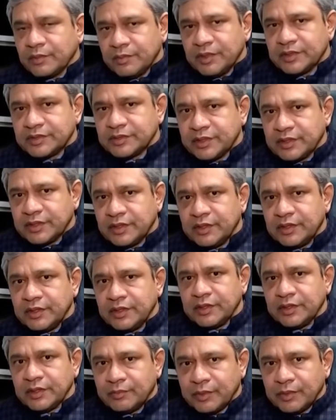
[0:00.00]

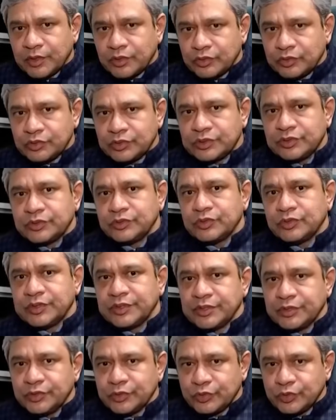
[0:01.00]
Basically about
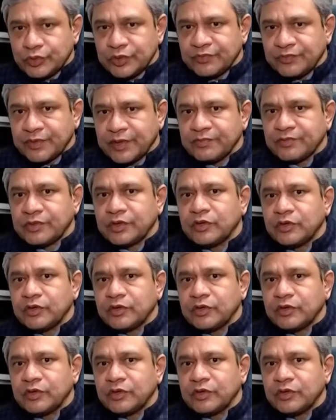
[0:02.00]
20 to 25